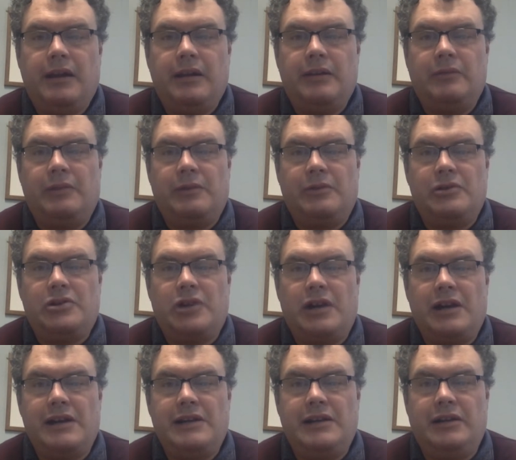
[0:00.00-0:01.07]
And what we're
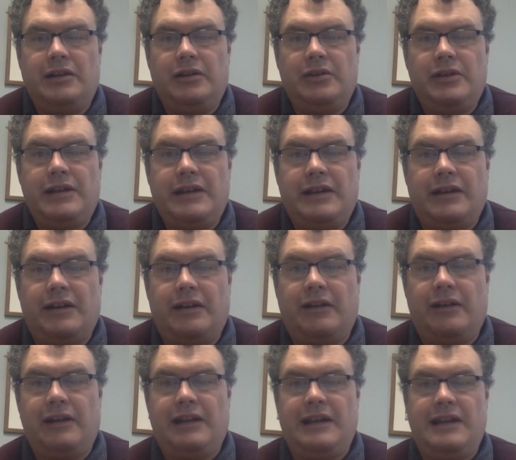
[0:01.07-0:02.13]
trying to do
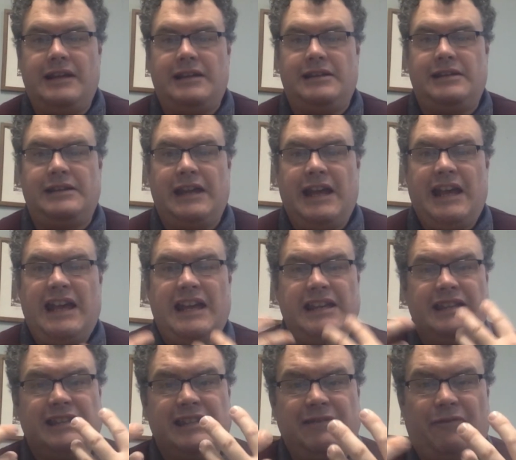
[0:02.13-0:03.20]
here is,
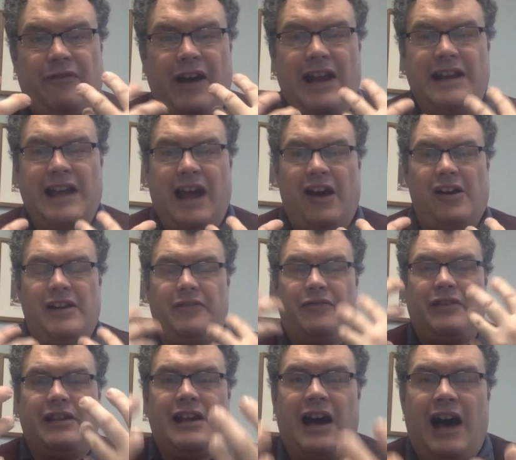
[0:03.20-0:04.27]
is find out
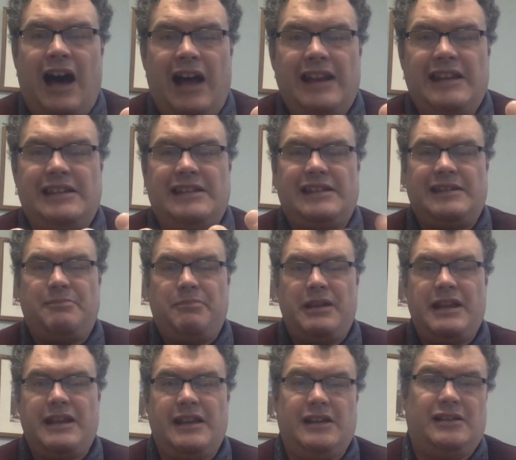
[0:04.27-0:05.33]
if God is
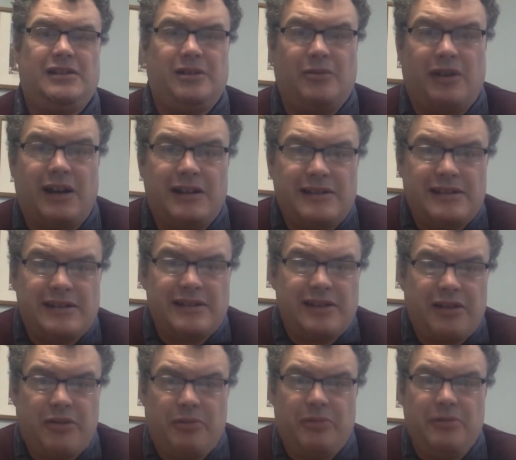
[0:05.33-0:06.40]
speaking to us
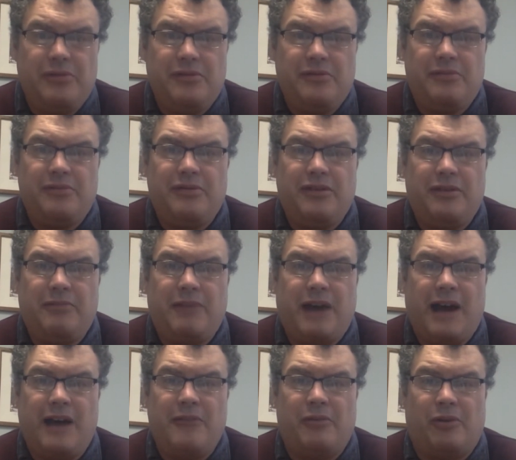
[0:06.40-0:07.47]
through the
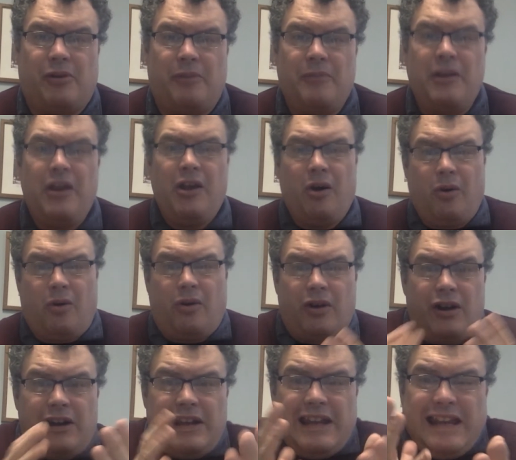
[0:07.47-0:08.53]
Bible.
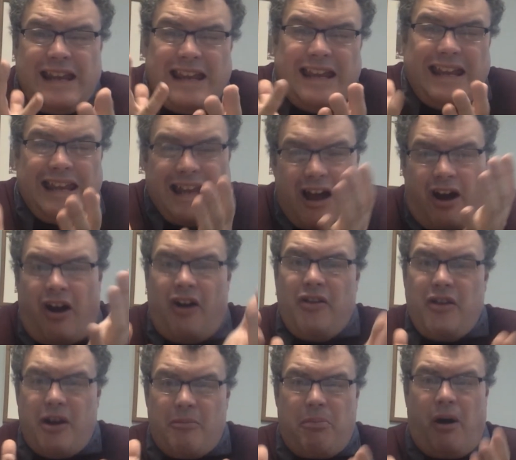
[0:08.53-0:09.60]
Or are
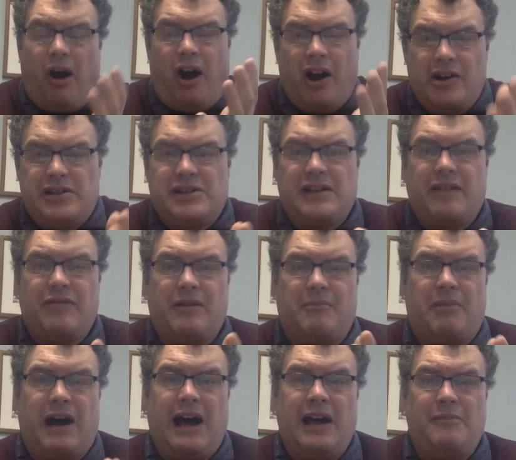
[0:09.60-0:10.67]
there parts of the
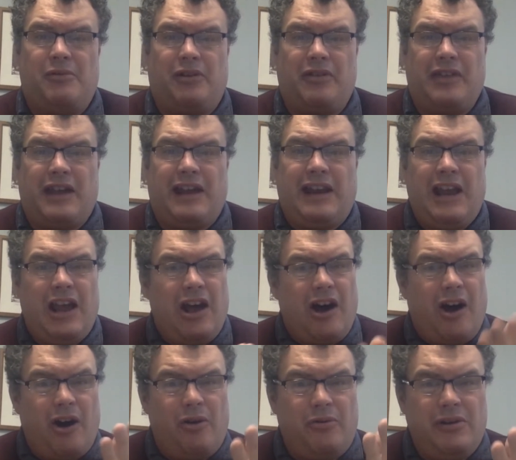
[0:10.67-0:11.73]
Bible that
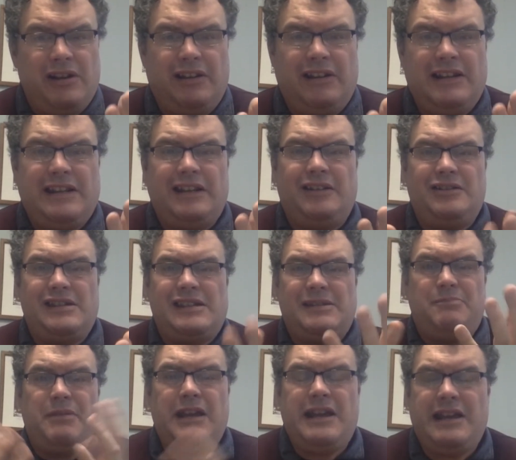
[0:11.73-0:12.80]
are really
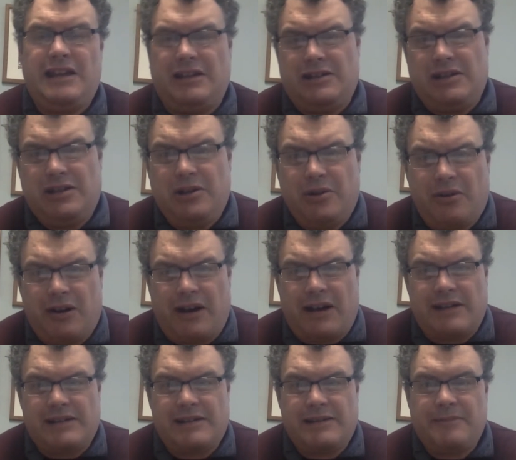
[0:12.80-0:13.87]
speaking to
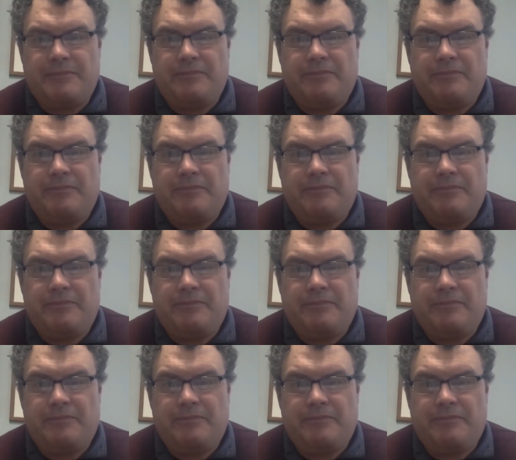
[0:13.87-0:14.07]
us.